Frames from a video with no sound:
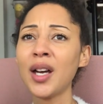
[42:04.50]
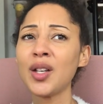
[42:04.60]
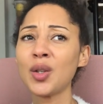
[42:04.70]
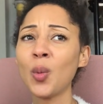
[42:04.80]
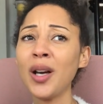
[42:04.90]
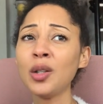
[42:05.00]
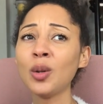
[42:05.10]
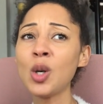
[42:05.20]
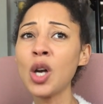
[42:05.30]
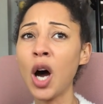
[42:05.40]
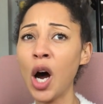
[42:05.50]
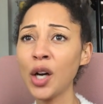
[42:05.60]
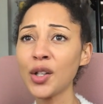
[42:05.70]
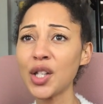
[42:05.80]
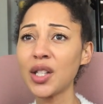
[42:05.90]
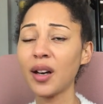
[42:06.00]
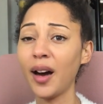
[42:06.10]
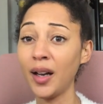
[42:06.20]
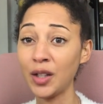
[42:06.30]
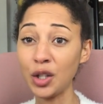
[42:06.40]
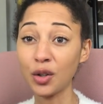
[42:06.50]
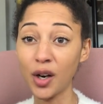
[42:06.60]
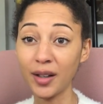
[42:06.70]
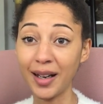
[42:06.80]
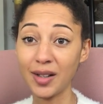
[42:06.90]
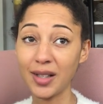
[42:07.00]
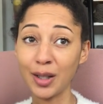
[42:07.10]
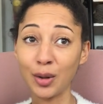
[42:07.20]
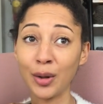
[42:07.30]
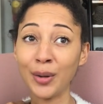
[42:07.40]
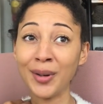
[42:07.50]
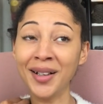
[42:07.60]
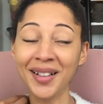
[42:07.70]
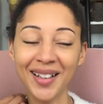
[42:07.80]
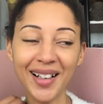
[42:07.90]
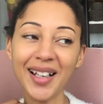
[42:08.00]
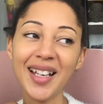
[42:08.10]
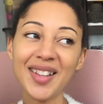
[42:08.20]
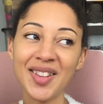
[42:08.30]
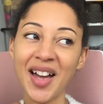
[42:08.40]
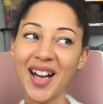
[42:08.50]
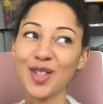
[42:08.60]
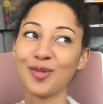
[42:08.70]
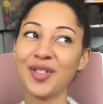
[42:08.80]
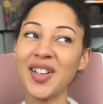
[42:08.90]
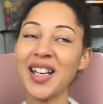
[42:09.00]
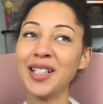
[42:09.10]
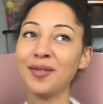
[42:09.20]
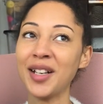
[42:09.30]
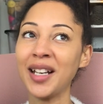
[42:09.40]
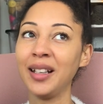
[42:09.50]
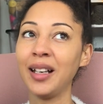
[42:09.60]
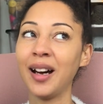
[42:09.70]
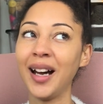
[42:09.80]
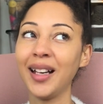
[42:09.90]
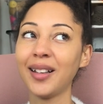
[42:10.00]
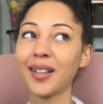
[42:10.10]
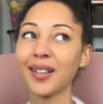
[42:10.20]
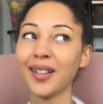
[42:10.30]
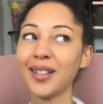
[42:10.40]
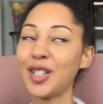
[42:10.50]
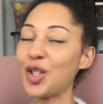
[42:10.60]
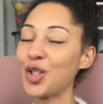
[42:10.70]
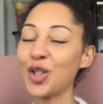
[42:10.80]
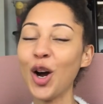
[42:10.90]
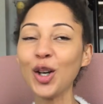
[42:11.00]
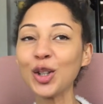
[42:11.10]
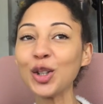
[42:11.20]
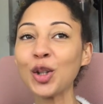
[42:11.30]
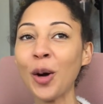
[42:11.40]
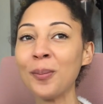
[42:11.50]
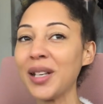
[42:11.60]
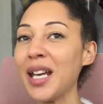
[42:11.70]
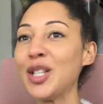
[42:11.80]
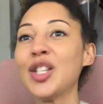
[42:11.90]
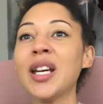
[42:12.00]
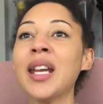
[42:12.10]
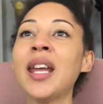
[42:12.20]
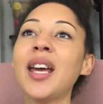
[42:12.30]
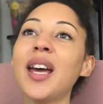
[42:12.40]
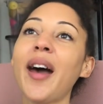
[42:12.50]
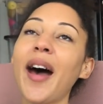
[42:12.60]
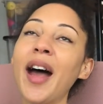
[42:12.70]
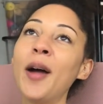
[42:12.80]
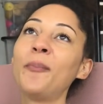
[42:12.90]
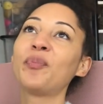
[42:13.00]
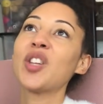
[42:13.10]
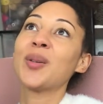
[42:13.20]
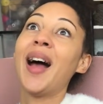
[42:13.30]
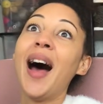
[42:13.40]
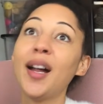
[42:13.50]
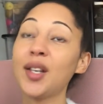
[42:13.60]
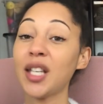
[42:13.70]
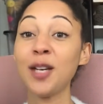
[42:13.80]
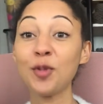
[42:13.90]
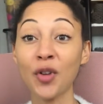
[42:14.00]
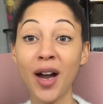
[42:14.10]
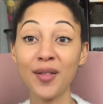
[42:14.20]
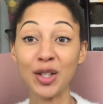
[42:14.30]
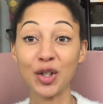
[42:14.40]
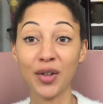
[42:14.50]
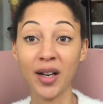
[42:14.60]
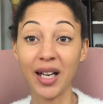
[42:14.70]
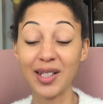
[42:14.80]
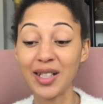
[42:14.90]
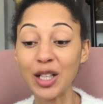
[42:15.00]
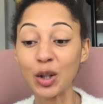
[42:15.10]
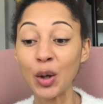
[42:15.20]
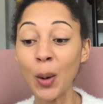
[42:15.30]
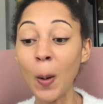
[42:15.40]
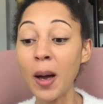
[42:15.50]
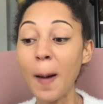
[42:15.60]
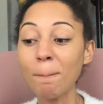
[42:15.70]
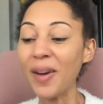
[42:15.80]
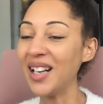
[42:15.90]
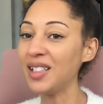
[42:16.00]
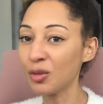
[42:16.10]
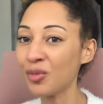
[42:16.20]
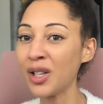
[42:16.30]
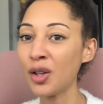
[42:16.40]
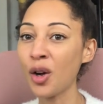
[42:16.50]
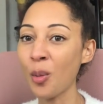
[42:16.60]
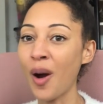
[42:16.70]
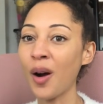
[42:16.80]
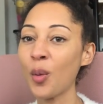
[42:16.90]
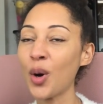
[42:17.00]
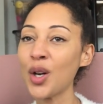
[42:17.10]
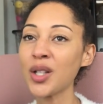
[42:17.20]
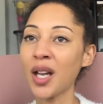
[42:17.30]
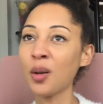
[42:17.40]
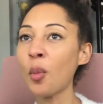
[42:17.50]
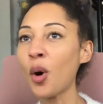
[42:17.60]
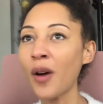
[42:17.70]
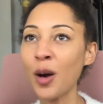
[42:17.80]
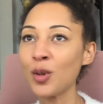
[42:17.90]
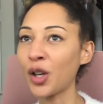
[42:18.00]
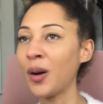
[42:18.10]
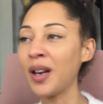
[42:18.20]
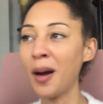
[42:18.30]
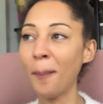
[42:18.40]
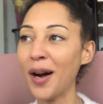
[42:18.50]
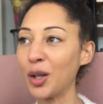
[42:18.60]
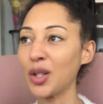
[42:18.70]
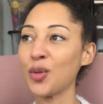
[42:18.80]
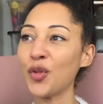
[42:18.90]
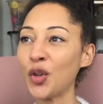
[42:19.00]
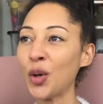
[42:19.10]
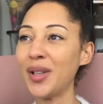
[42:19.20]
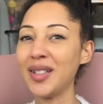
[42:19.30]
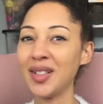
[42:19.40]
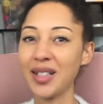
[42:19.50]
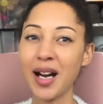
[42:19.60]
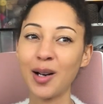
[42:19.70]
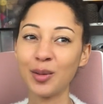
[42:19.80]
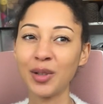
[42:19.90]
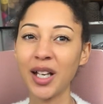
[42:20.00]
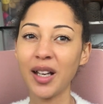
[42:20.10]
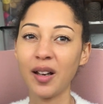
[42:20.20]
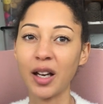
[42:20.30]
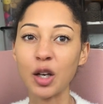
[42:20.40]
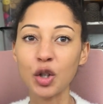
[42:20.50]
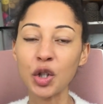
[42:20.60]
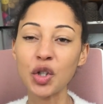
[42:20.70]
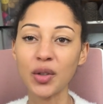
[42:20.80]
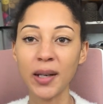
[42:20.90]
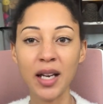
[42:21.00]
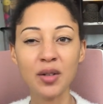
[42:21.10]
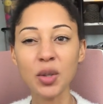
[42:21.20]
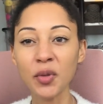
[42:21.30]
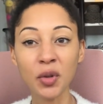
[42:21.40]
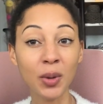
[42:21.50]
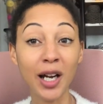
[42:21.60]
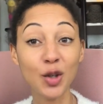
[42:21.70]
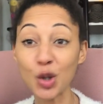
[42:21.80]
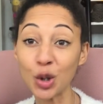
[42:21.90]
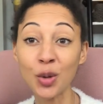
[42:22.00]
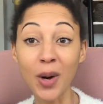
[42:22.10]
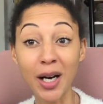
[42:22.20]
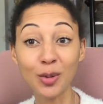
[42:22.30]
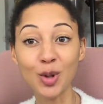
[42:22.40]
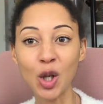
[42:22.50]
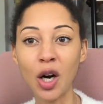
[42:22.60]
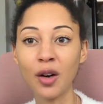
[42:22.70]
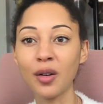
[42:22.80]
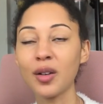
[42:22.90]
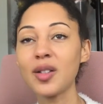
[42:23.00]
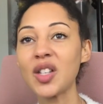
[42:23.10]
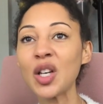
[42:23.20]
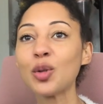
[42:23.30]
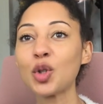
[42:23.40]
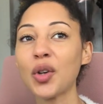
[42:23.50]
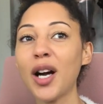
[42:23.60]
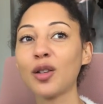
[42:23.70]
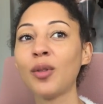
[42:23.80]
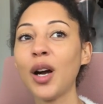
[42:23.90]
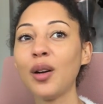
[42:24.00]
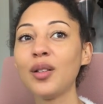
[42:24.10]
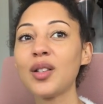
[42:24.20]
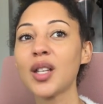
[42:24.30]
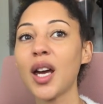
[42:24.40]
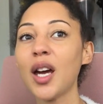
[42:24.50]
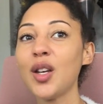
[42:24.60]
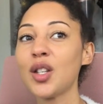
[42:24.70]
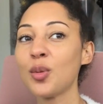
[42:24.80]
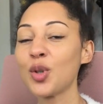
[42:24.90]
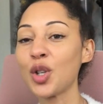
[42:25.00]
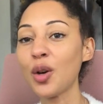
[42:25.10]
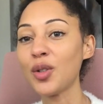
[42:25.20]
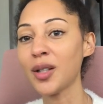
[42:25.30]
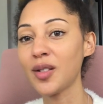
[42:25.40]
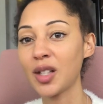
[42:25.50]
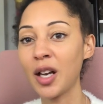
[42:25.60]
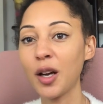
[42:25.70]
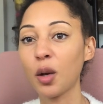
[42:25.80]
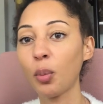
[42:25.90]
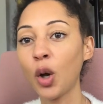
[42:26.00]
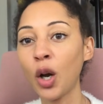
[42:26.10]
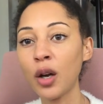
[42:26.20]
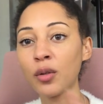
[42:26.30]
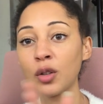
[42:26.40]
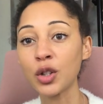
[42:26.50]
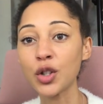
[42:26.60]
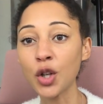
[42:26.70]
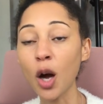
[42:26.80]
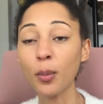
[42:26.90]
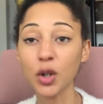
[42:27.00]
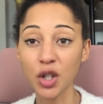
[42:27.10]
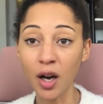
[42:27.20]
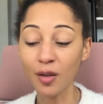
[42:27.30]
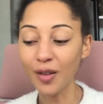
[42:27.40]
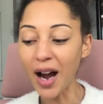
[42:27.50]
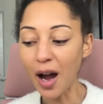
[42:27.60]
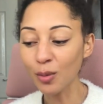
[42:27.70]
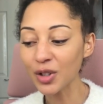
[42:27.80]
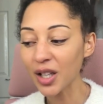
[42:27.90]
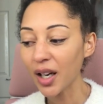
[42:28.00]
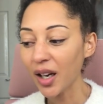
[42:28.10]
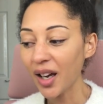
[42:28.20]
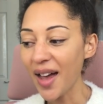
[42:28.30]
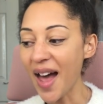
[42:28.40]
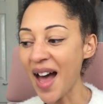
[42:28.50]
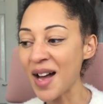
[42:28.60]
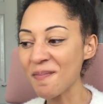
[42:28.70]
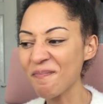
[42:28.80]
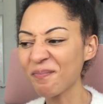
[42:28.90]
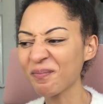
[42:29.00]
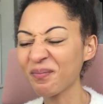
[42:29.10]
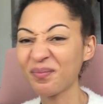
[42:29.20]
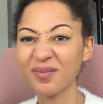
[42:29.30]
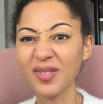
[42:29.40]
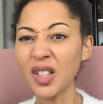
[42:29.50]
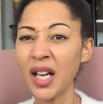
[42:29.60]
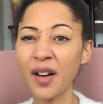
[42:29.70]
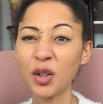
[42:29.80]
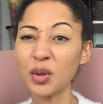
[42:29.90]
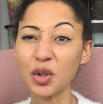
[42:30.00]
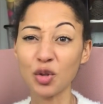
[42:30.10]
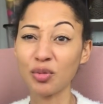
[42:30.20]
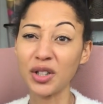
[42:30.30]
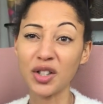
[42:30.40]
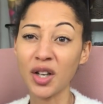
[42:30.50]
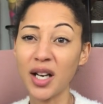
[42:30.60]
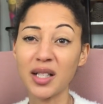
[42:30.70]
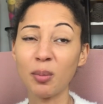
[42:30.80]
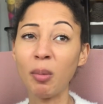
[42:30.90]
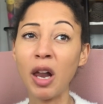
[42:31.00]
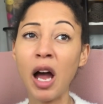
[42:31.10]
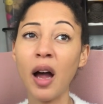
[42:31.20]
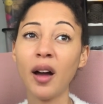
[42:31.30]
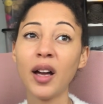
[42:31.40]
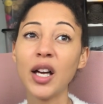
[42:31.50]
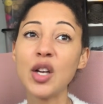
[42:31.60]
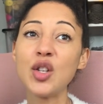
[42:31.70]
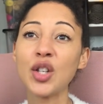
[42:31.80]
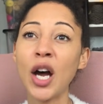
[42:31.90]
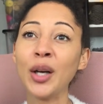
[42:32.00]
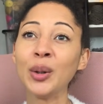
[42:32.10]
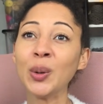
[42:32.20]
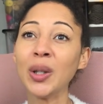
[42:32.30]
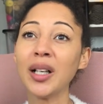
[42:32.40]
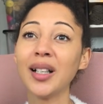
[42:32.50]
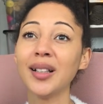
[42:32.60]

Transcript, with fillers: So when you're lost and then you can't get signal, that's really really like, it's just not a good combination. Um, so I had to keep driving to try and get signal, but I didn't really know where I was, and the more I was going like backwards and forwards and down like country lanes, some of them were like two miles long, single track roads, so there was no chance to like pull over and stop or turn around. Um, yeah, it all just really started to blur, so